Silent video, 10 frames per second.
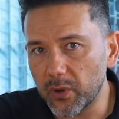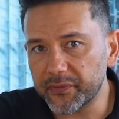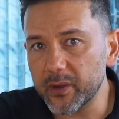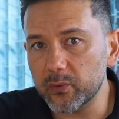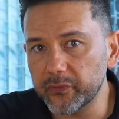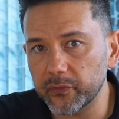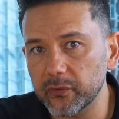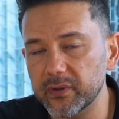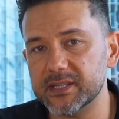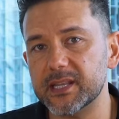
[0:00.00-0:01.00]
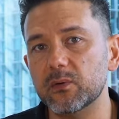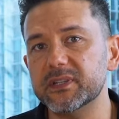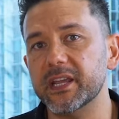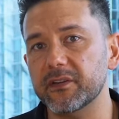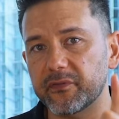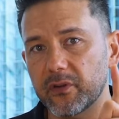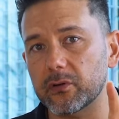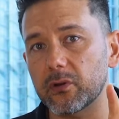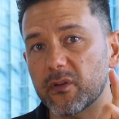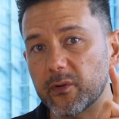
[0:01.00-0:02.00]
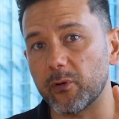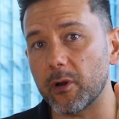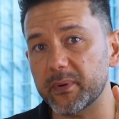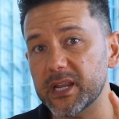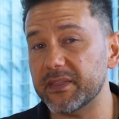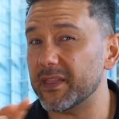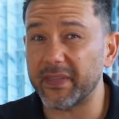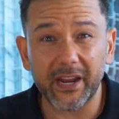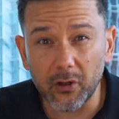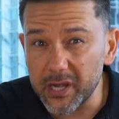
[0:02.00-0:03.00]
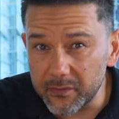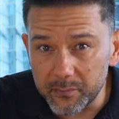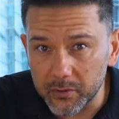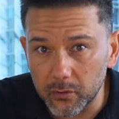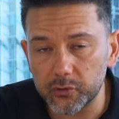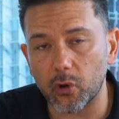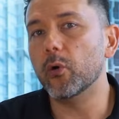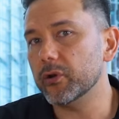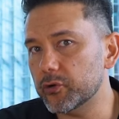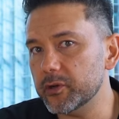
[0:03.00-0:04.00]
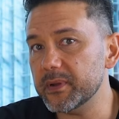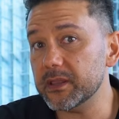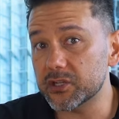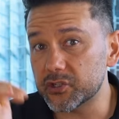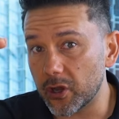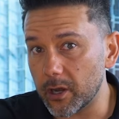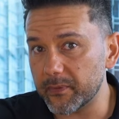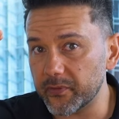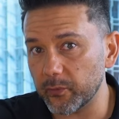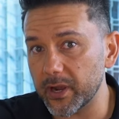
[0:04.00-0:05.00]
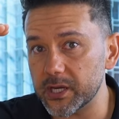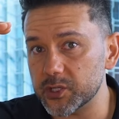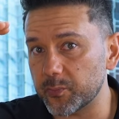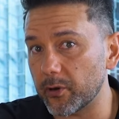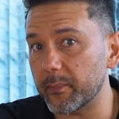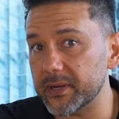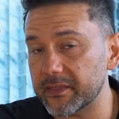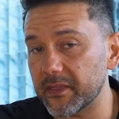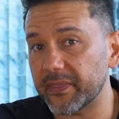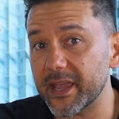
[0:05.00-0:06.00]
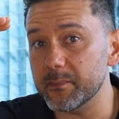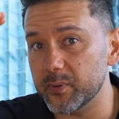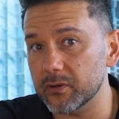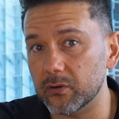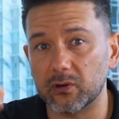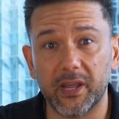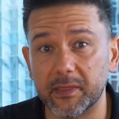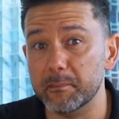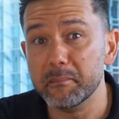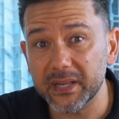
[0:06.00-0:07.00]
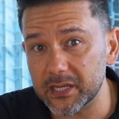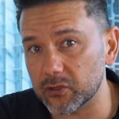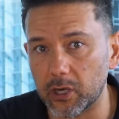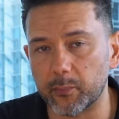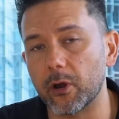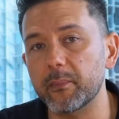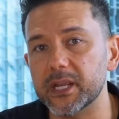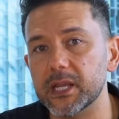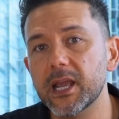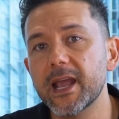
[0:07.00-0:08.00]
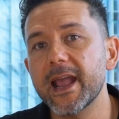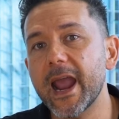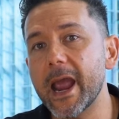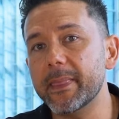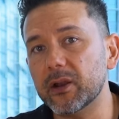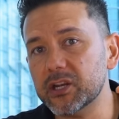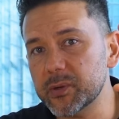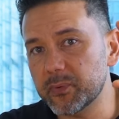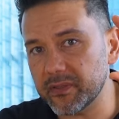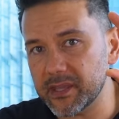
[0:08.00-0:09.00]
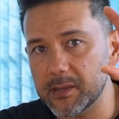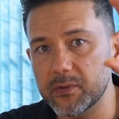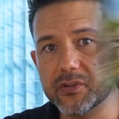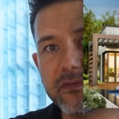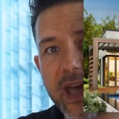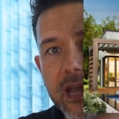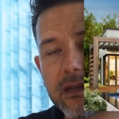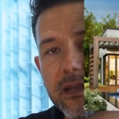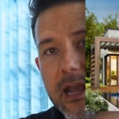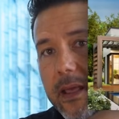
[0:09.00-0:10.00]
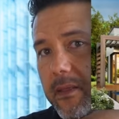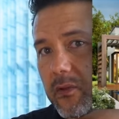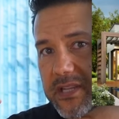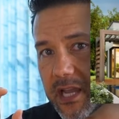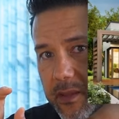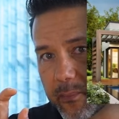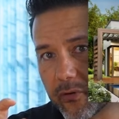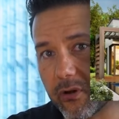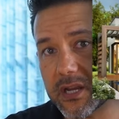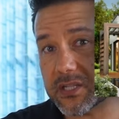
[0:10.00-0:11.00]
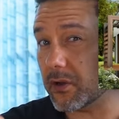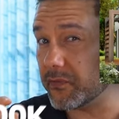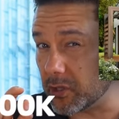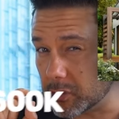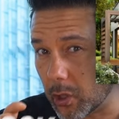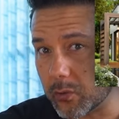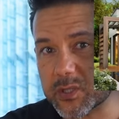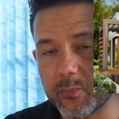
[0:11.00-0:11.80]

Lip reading: what they will do is they will take a photo of a property that they don't even build, or it could be the top of the range property that they build, like the $1 million property, and they'll actually put the image of that, and then they'll take the price of the lowest